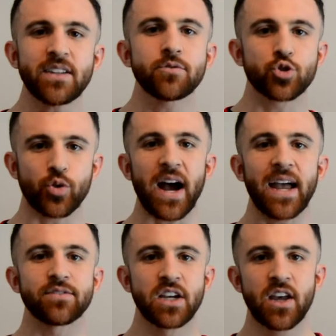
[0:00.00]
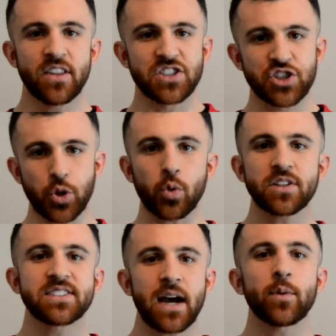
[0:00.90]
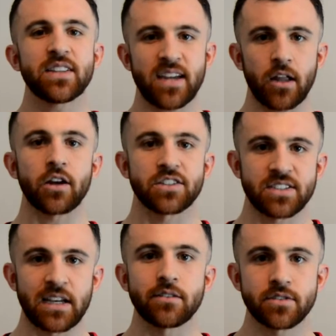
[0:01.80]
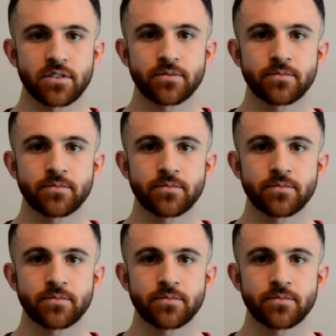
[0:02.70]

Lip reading: drives the stories that we tell ourselves.